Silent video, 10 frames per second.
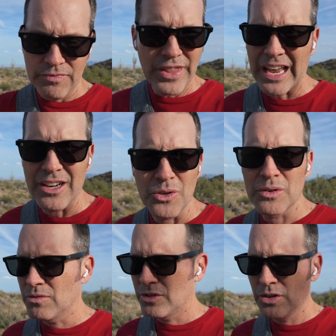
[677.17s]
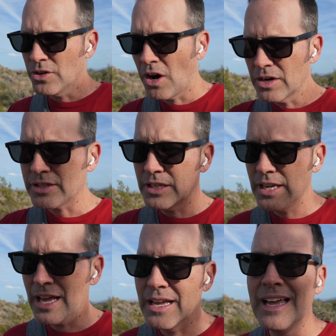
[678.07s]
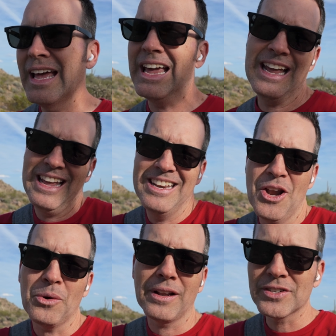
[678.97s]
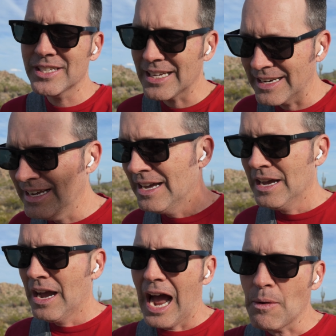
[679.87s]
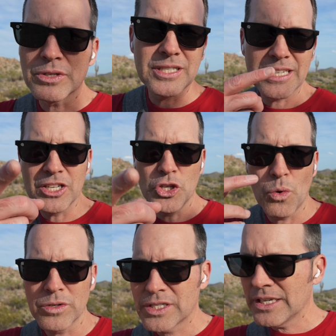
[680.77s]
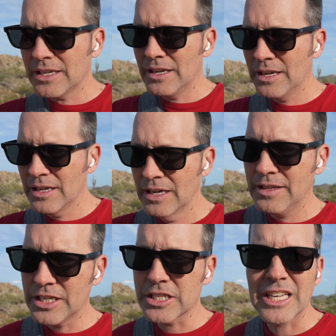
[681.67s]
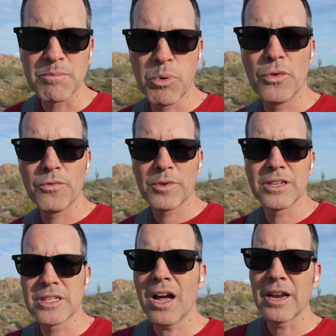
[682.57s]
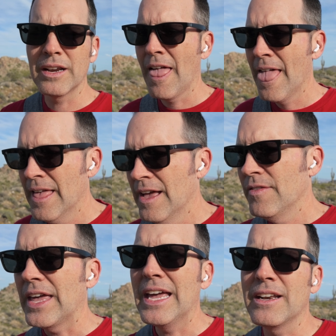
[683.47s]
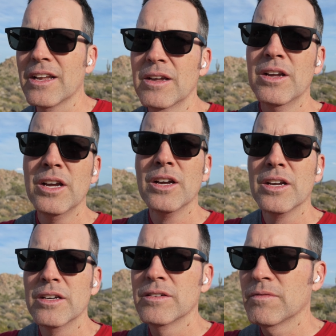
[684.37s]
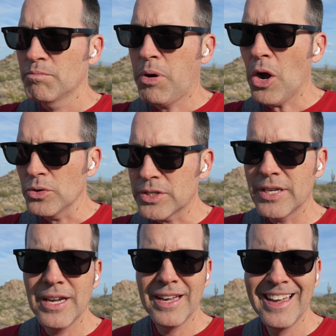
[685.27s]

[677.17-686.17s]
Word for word: they can do it to their heart's content and no one will ever see it. I won't see it, you won't see it. It just gets poof, gets gone. They hit post